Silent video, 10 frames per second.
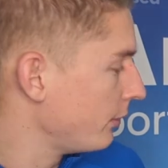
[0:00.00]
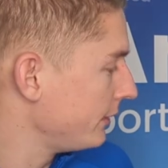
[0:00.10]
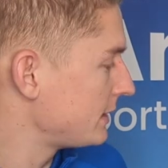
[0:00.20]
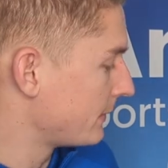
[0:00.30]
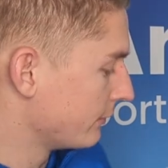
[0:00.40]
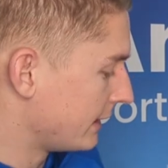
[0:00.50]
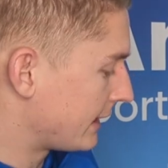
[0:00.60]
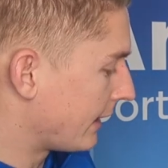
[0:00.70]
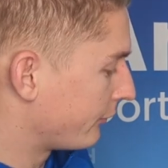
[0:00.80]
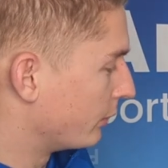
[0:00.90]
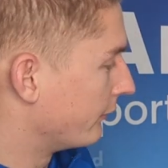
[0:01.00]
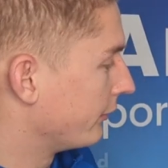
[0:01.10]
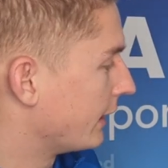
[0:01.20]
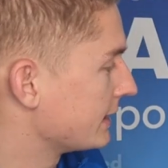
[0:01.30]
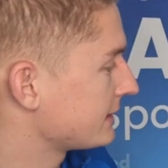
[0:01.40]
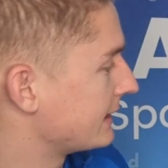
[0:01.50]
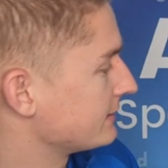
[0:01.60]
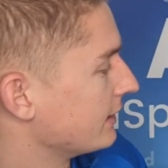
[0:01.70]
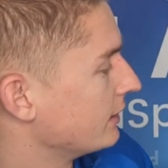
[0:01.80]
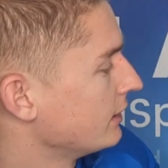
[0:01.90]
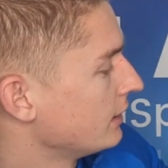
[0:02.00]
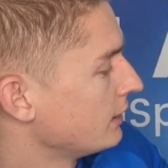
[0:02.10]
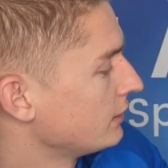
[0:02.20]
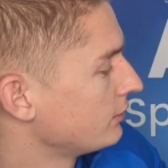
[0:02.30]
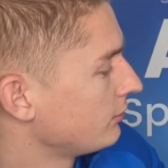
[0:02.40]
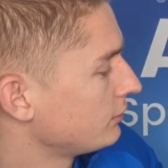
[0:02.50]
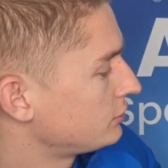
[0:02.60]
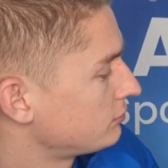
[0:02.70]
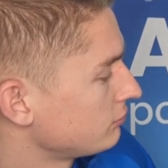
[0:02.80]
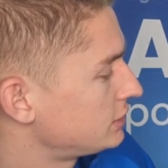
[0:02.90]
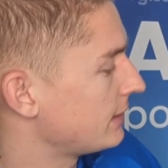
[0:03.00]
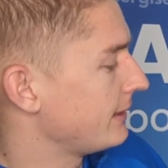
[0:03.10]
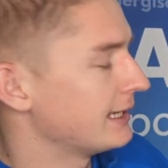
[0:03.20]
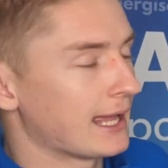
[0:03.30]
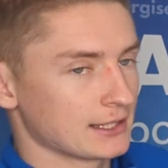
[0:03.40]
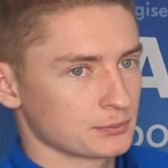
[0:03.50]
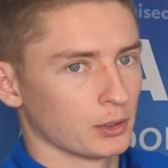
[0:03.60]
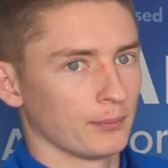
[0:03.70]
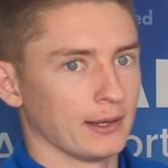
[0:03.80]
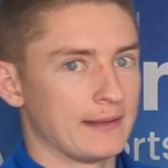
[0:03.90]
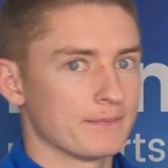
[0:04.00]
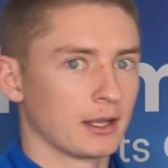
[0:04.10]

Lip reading: what we need to be really careful with this is that Jimmy lands properly.